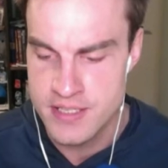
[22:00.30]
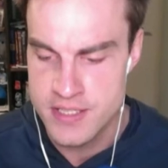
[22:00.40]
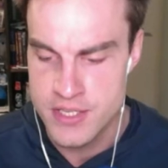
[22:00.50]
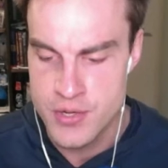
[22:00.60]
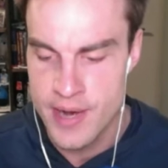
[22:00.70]

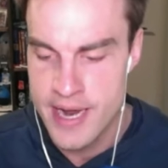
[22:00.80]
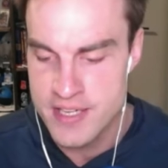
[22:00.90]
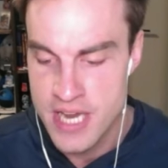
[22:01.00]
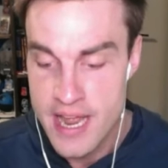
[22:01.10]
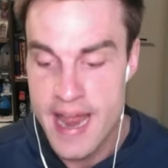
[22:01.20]
the U.S.
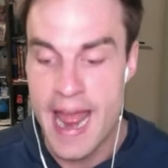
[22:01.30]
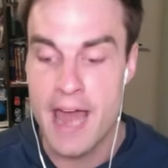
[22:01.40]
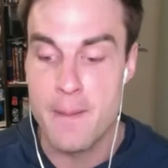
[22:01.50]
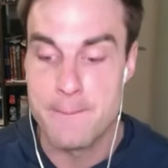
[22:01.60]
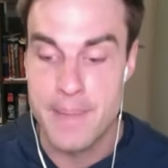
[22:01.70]
Had
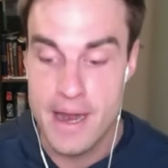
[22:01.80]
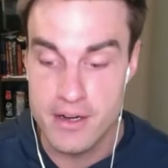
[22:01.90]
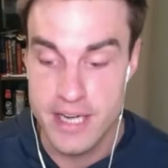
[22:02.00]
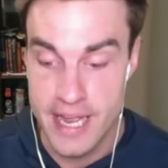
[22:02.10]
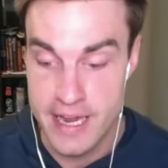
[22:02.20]
a better
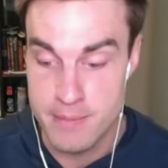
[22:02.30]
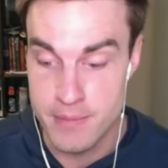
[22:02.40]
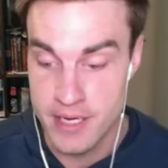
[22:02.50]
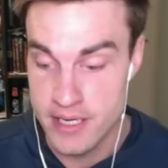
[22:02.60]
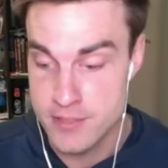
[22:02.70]
game
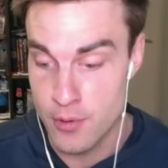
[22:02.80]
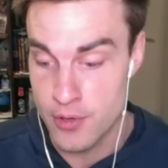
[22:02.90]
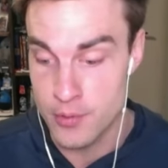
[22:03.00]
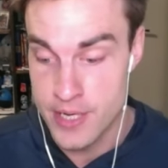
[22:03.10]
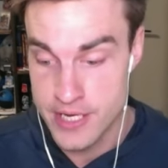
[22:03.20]
against Puerto
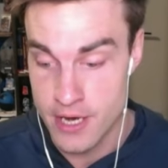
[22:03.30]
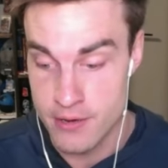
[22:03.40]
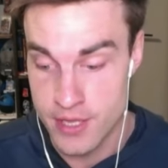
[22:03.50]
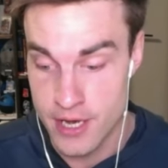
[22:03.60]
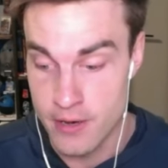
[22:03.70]
Rico
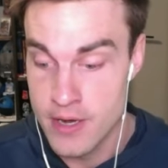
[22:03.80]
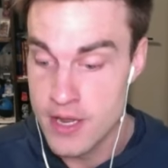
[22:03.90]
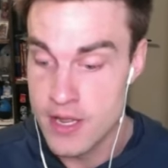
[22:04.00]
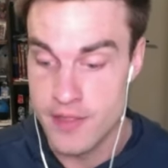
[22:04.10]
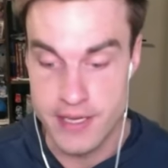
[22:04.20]
though.
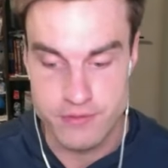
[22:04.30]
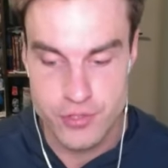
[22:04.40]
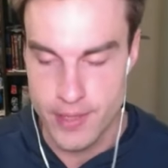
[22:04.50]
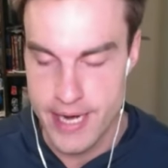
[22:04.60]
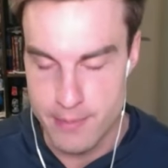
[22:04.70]
They
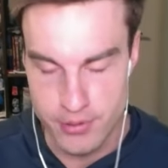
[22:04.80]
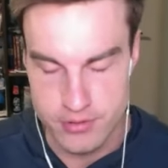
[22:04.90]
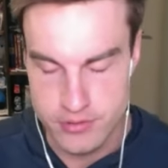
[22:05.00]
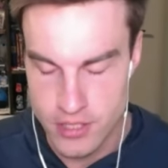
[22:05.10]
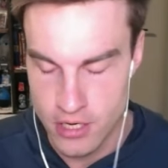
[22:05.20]

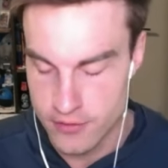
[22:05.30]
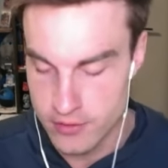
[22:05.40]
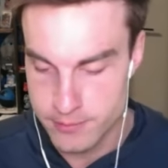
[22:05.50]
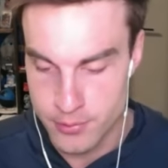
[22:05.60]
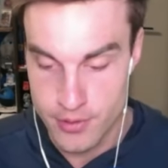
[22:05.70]
trampled over
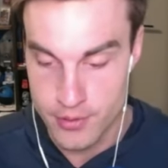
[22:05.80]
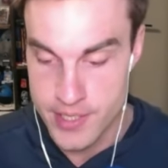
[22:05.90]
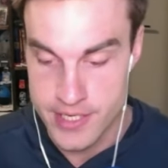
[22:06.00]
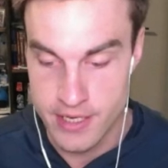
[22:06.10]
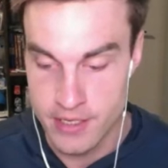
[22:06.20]
Puerto
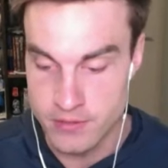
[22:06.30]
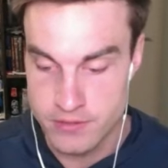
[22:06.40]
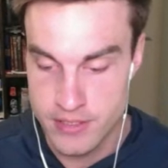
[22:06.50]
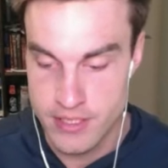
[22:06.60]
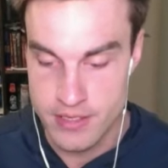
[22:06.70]
Rico.
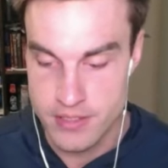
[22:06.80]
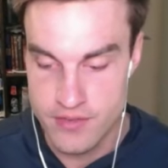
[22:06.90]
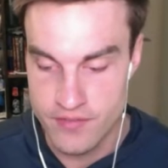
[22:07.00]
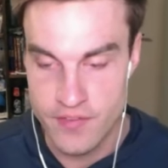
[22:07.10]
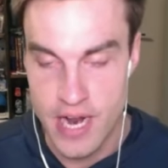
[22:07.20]
Eh,
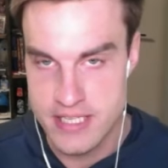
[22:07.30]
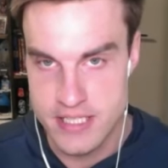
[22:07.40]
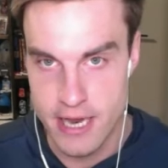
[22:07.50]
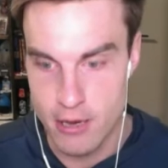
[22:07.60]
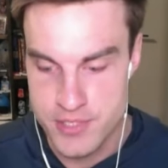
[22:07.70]

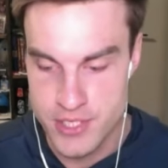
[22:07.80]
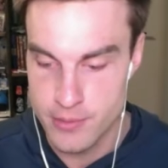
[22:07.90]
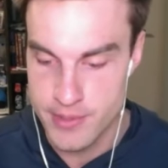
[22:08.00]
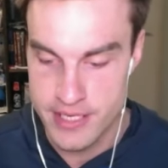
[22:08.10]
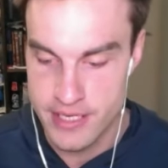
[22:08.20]
Vasa helped
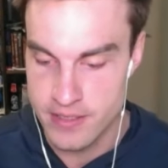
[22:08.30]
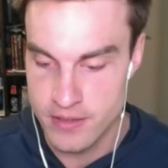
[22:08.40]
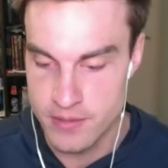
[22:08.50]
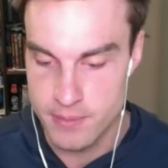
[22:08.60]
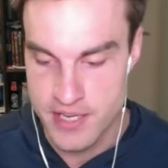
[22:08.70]
Serbia
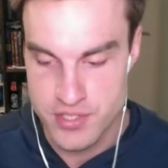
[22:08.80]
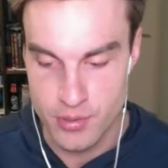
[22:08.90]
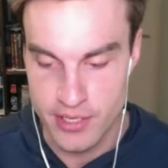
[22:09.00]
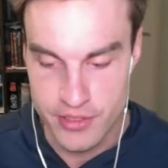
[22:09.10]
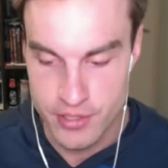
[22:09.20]
by
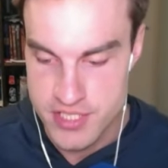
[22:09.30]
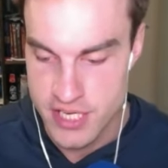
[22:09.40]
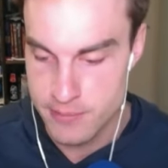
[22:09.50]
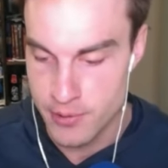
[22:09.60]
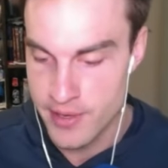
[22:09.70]
scoring
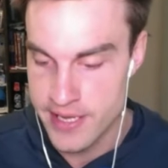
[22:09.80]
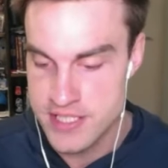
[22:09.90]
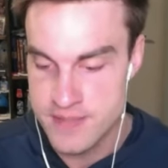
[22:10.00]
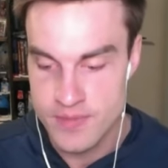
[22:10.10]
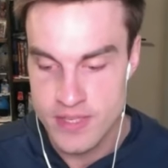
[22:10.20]
13
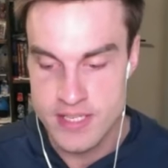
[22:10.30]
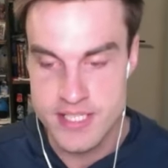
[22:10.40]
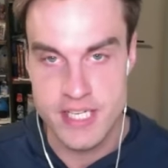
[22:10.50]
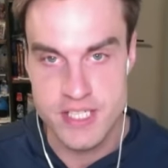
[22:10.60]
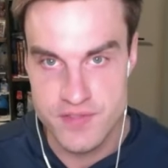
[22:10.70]
points,
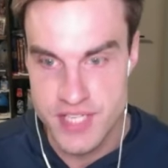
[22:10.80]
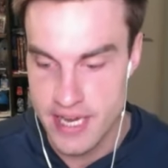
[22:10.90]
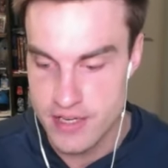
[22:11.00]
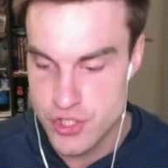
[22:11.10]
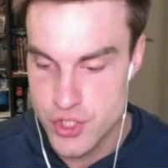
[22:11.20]
six of
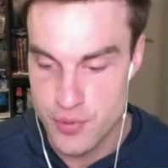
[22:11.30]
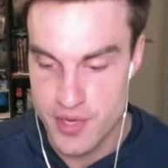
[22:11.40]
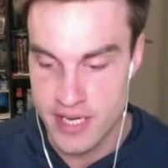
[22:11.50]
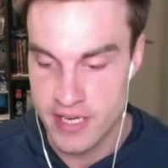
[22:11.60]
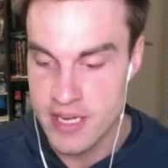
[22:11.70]
10
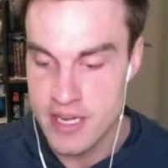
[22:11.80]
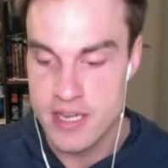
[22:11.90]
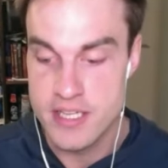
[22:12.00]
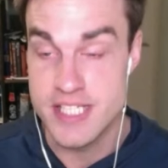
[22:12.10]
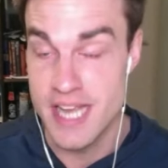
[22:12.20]
shooting,
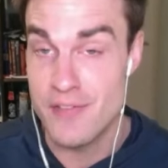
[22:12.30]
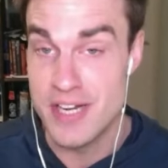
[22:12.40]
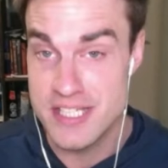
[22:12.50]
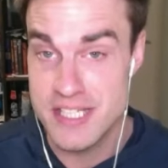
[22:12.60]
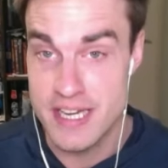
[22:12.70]
seven
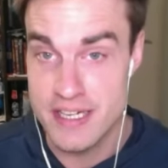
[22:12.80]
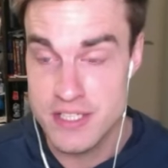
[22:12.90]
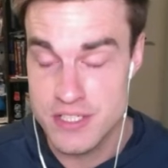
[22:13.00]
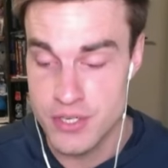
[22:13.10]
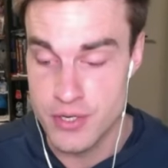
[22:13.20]
assists,
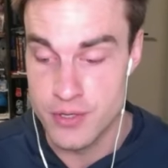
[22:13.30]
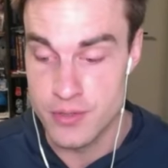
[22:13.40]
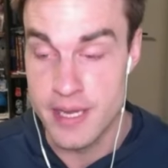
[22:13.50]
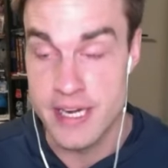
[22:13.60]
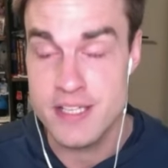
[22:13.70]
too.
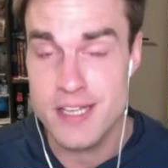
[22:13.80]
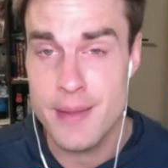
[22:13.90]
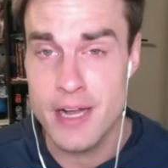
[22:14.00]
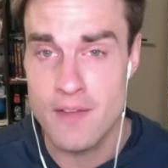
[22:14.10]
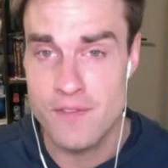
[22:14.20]
And he's
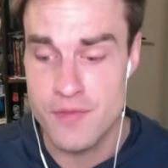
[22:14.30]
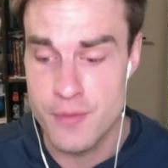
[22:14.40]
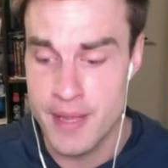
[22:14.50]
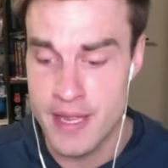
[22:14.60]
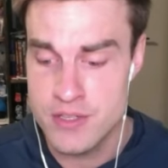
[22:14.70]
coming off of the
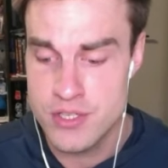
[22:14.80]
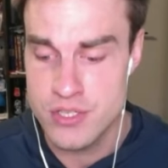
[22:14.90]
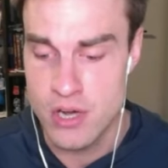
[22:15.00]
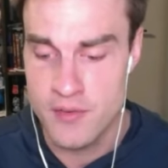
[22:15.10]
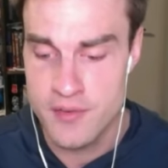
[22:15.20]
bench
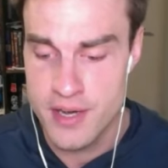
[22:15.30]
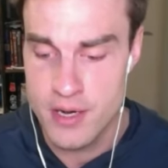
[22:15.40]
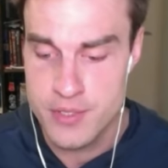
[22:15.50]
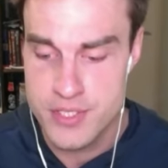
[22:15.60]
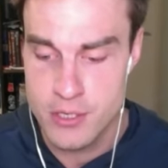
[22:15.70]
over there
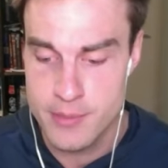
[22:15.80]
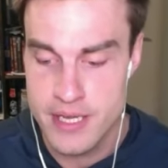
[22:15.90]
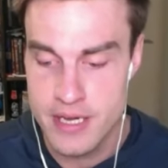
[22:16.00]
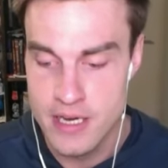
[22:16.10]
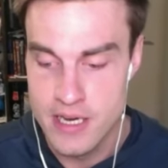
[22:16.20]
with
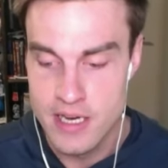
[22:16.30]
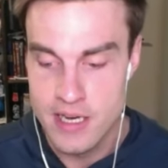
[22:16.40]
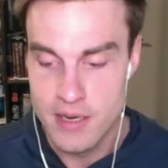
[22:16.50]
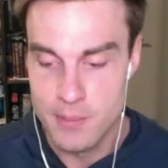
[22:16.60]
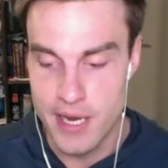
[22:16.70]
Serbia,
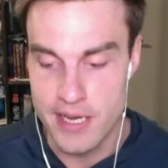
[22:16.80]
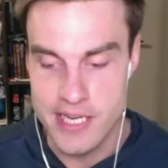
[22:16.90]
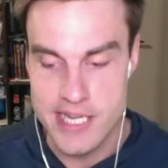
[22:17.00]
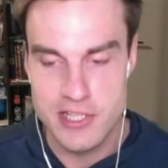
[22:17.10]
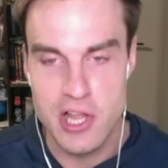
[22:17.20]
but
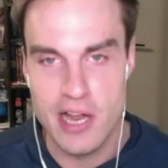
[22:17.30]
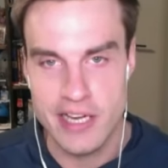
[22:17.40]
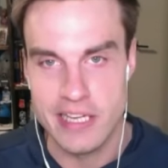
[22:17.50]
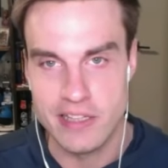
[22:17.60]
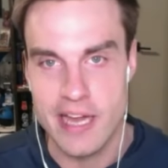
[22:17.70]
he's
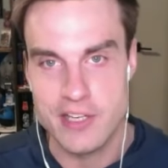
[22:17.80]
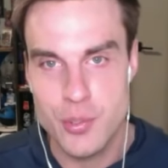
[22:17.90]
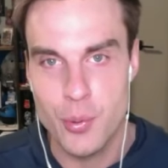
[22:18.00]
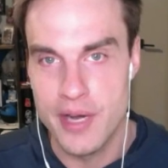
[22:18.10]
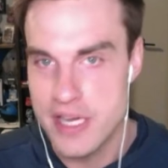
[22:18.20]
logging like
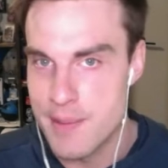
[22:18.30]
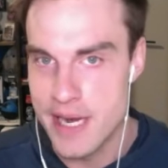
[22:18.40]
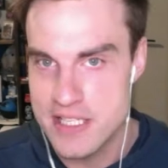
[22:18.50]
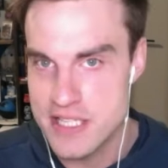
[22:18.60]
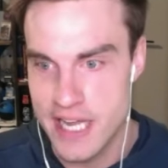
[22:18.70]
20
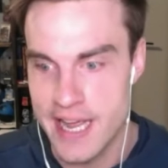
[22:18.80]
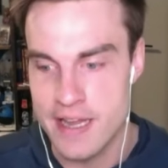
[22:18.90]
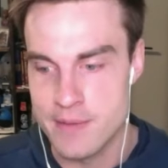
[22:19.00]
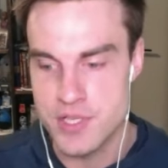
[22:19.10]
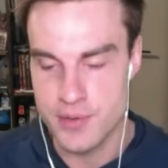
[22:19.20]
minutes a
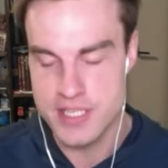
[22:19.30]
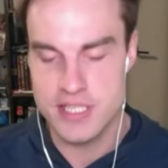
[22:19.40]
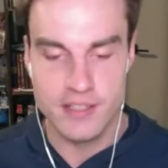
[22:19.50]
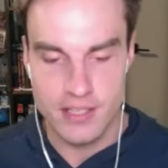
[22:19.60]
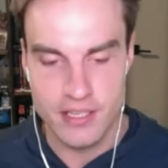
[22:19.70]
game. So he's
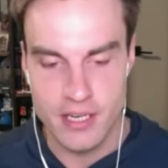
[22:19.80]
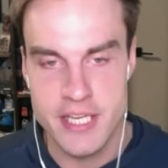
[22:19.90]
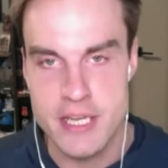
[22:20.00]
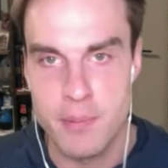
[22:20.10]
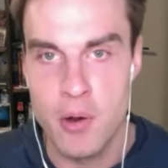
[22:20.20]
still a, a
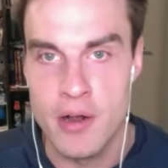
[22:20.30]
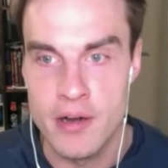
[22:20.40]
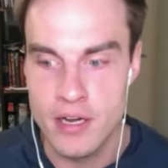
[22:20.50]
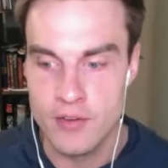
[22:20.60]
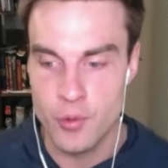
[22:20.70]
key part
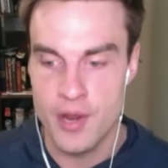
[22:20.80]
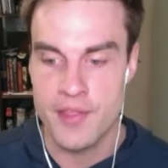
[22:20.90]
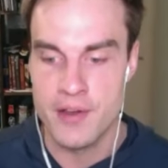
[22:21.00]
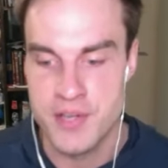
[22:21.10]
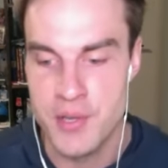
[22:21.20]
of what
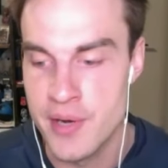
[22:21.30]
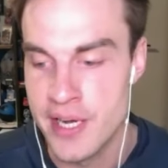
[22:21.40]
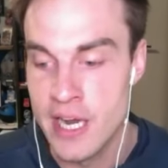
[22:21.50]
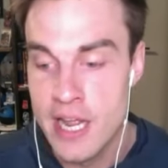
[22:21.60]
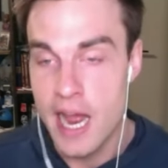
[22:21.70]
they're doing.